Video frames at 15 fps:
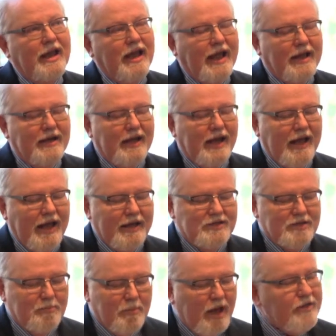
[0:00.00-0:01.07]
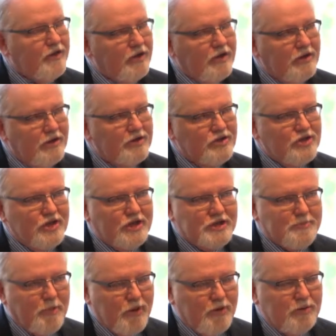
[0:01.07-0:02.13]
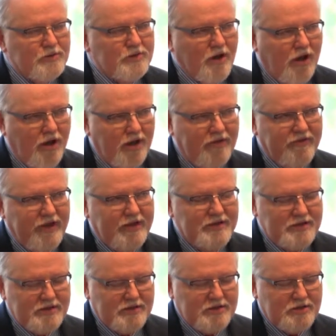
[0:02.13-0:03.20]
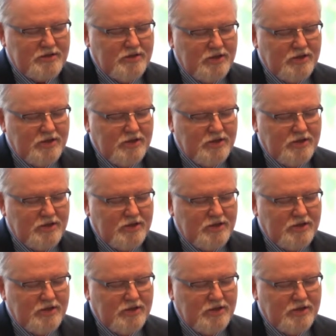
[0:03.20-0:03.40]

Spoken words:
And as a mother, she exposed all of us